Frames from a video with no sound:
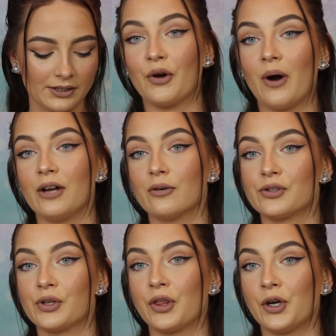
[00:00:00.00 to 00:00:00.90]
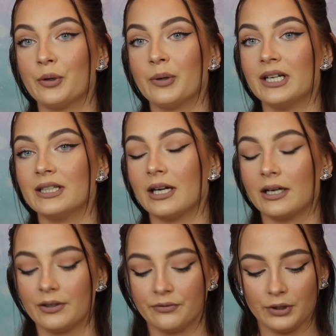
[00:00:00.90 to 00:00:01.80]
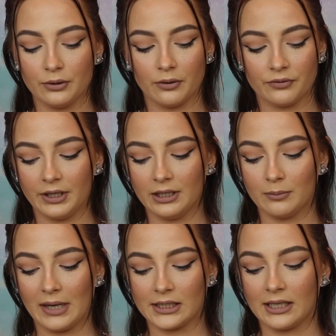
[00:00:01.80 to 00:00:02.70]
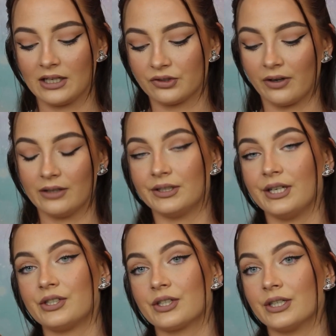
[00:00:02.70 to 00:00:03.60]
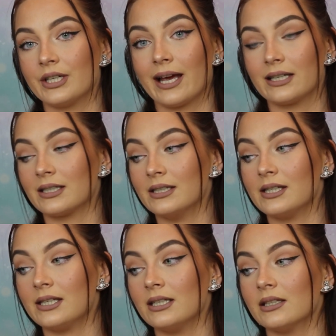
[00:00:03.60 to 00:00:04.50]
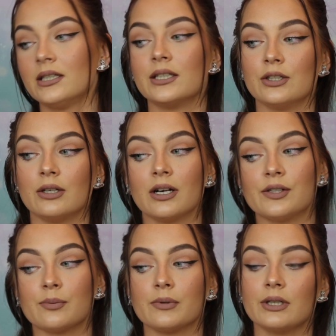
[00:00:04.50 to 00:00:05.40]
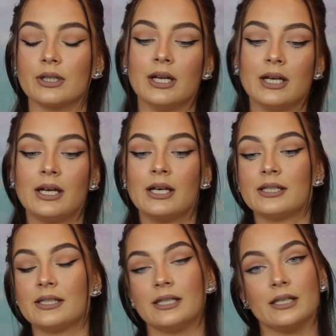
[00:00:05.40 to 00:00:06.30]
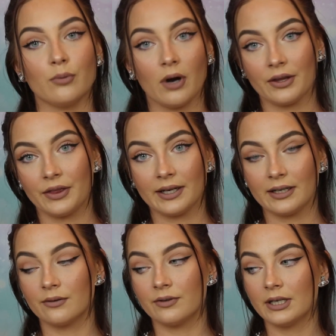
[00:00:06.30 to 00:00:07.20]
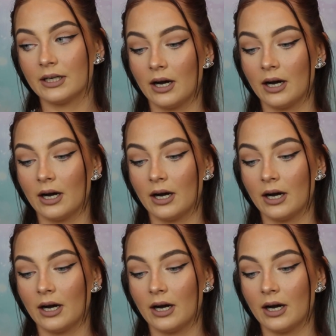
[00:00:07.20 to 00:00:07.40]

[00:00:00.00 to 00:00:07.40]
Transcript: So I also threw in a review of the Makiage foundation and concealer, and you guys will see what I think of it.